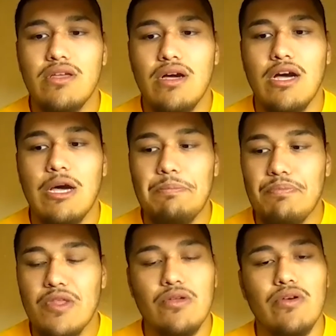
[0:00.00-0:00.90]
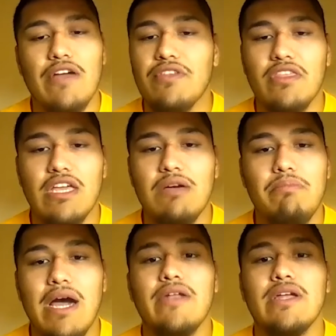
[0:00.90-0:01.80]
You don't have to think
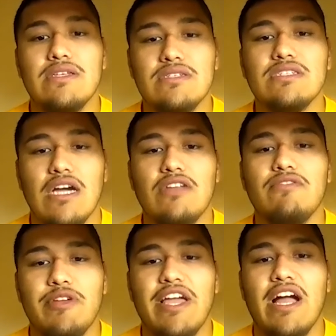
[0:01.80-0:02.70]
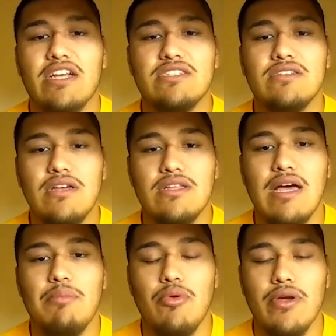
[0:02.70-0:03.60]
about it. It's just kind of a reaction at
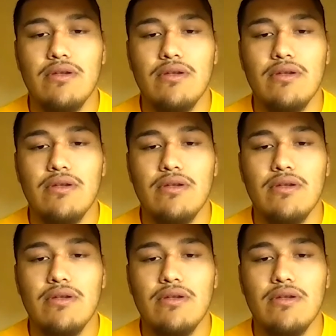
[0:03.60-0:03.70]
that point.